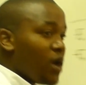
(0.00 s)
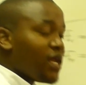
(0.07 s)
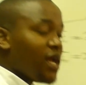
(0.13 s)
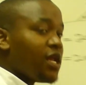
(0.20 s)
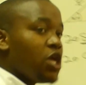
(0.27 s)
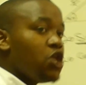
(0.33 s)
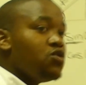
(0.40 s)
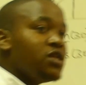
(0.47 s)
what are
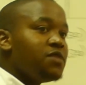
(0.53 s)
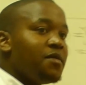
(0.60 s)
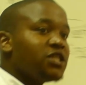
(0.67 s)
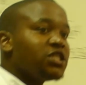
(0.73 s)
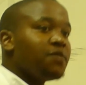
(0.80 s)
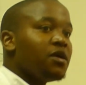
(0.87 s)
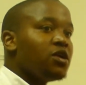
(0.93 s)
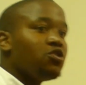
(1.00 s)
the unit
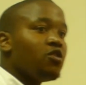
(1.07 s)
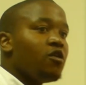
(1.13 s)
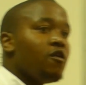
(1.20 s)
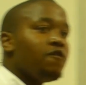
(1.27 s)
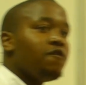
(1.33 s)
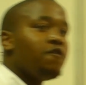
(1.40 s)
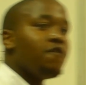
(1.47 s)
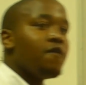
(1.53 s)
measurement
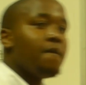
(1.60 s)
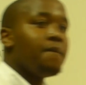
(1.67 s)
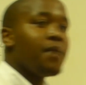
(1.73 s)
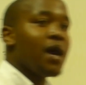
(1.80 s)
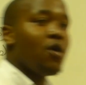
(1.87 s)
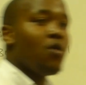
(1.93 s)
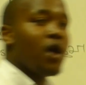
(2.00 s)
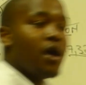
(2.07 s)
of
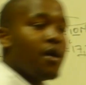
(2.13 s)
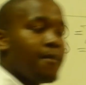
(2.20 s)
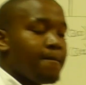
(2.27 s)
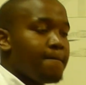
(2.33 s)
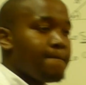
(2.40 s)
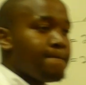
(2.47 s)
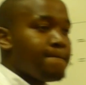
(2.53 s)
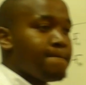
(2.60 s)
power?